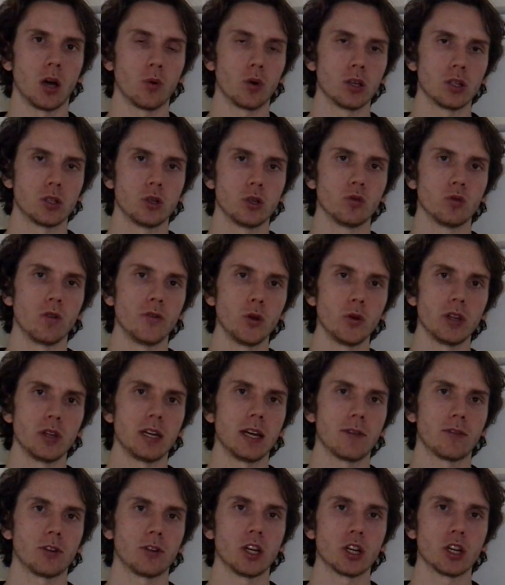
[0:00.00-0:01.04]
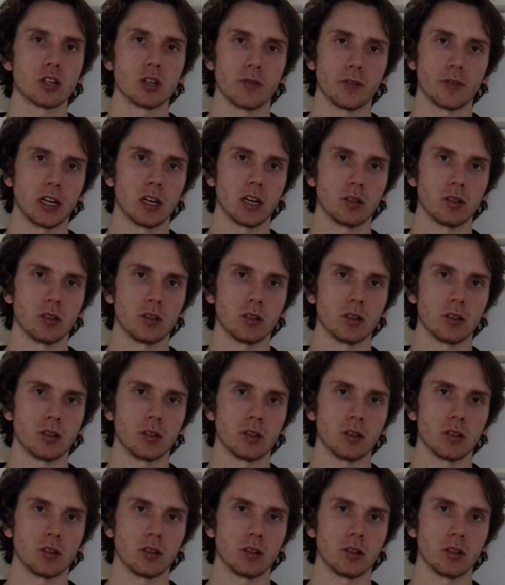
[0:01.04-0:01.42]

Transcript: want to review the definition of a